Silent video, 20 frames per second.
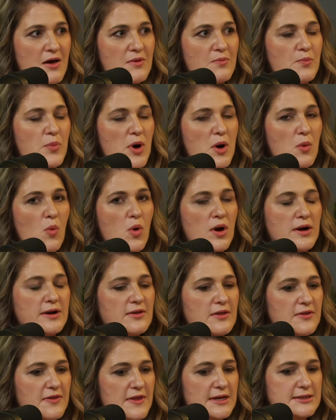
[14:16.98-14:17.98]
But one of
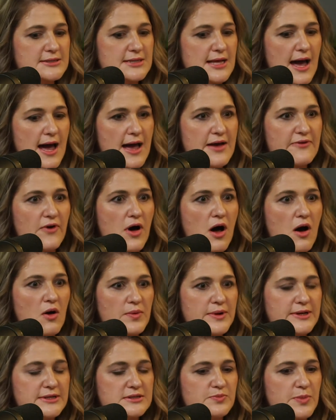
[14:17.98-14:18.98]
the things that I've
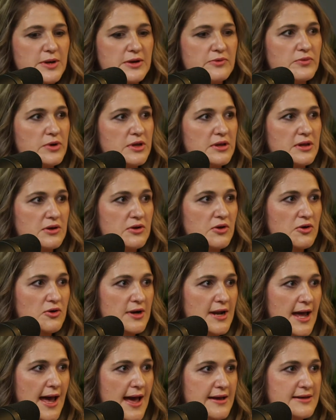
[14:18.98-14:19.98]
always been really
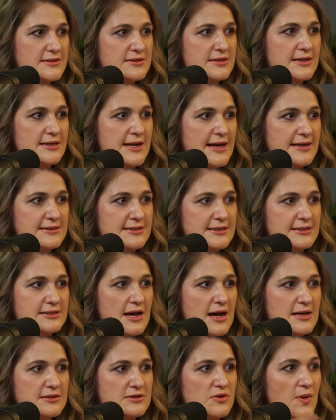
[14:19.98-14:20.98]
good at is connecting
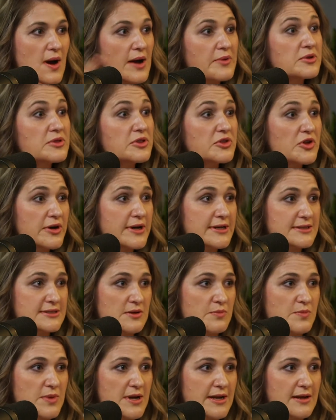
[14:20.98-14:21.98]
dots. So I will look at
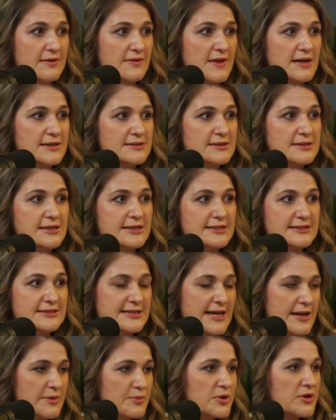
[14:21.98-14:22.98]
somebody that is an
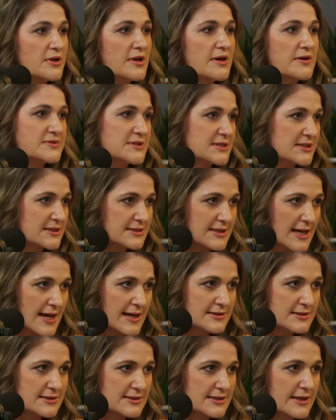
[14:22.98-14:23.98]
example of
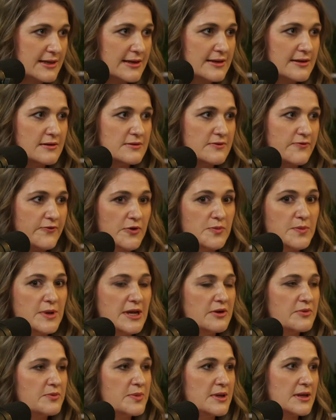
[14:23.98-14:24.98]
success for
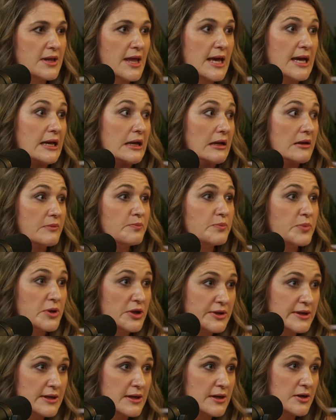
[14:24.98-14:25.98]
me, it'd be like
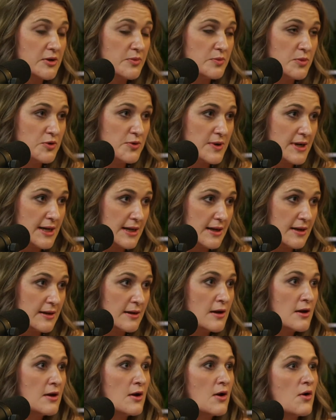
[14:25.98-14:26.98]
building a community
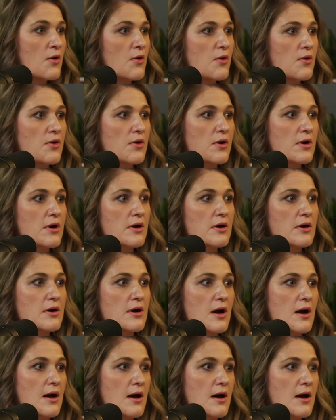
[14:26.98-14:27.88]
or